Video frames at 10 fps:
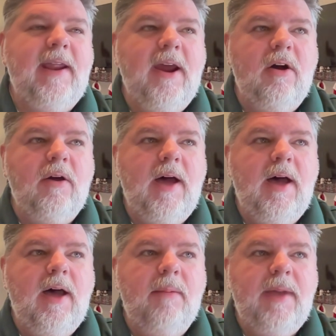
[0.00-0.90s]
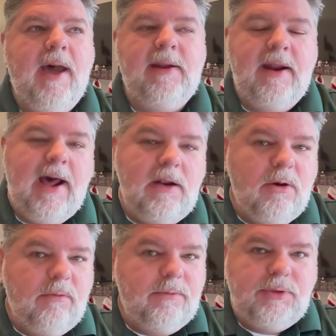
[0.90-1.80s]
now. And I
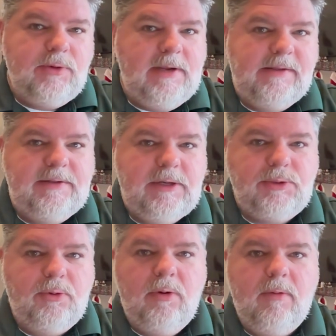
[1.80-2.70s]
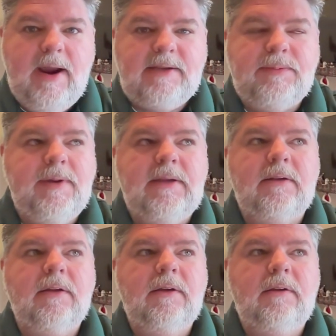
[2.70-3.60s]
don't treat sexual harassment
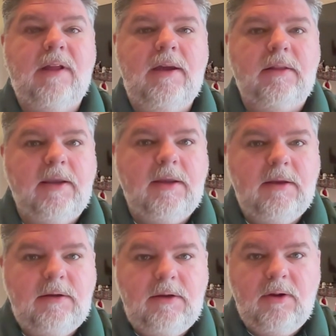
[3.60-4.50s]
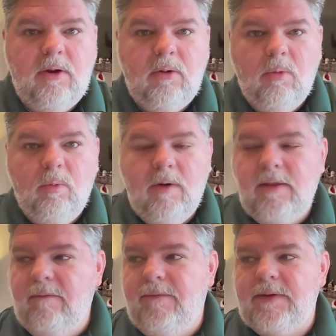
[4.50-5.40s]
lightly, you know,
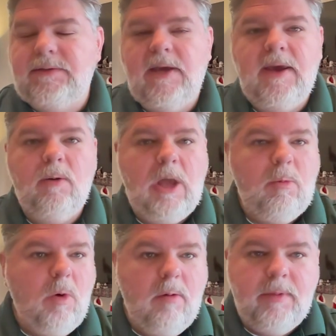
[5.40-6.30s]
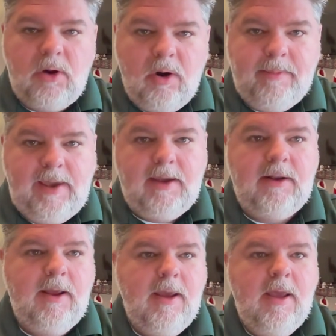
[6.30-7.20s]
whether if it's a woman or a
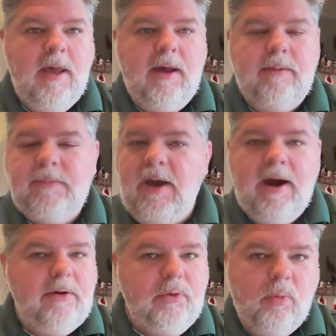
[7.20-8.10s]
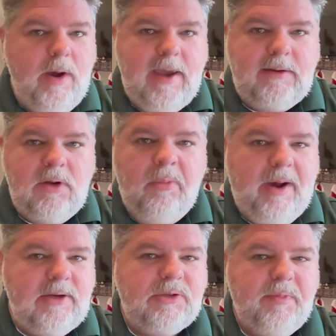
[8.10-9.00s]
man. Either way,
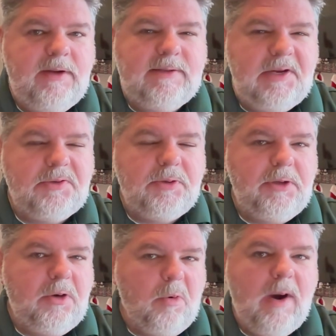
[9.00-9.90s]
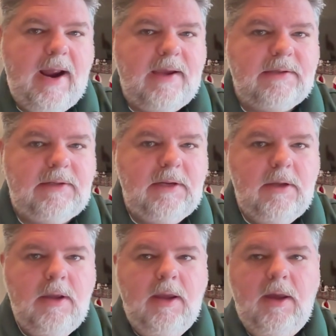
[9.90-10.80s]
nobody should be sexually harassed.
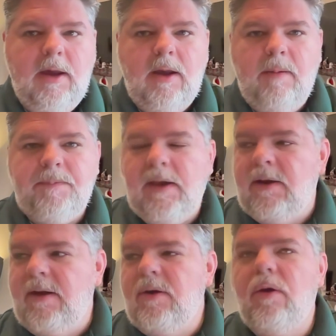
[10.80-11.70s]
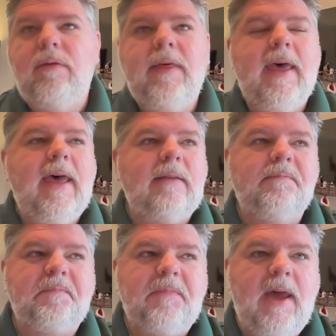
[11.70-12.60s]
And I know
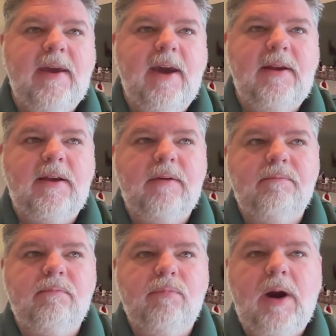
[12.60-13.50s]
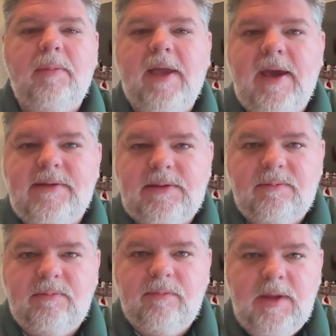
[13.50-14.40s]
that I kind of probably had
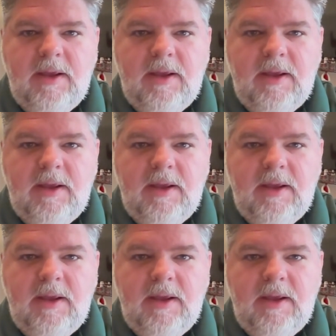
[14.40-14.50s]
some